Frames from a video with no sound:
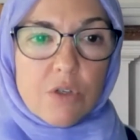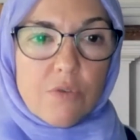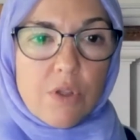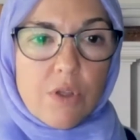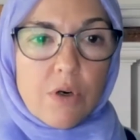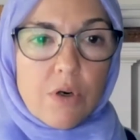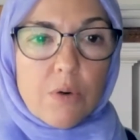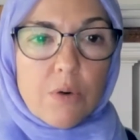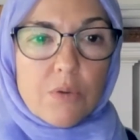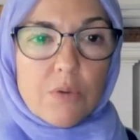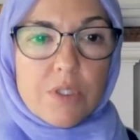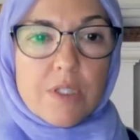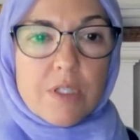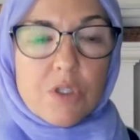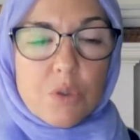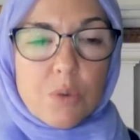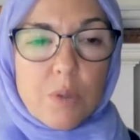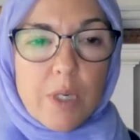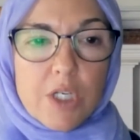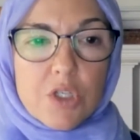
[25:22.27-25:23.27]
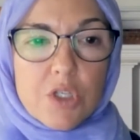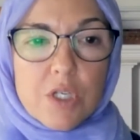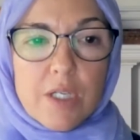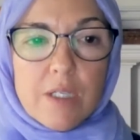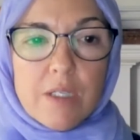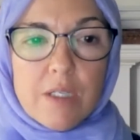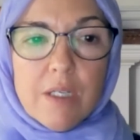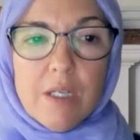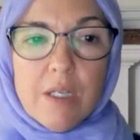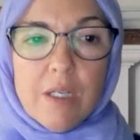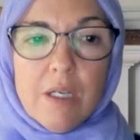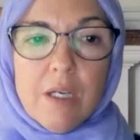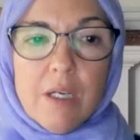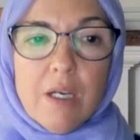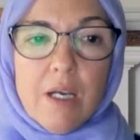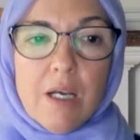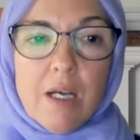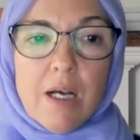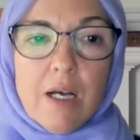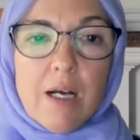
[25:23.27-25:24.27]
for their own situation.
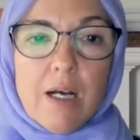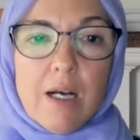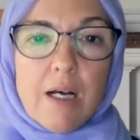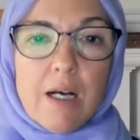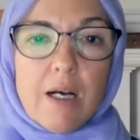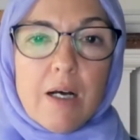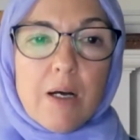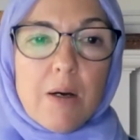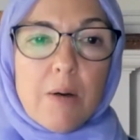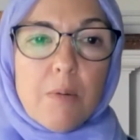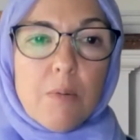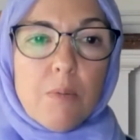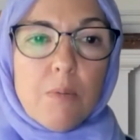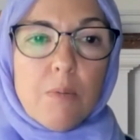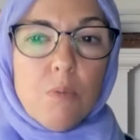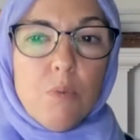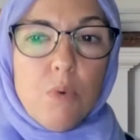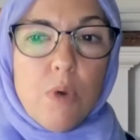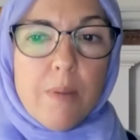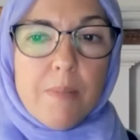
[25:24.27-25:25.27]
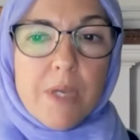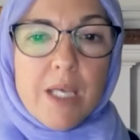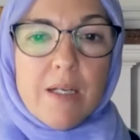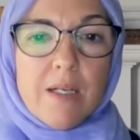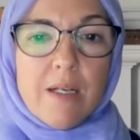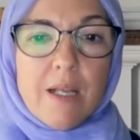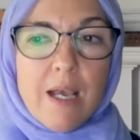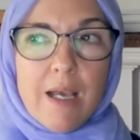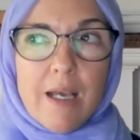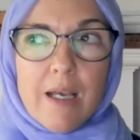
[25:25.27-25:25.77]
Muslim women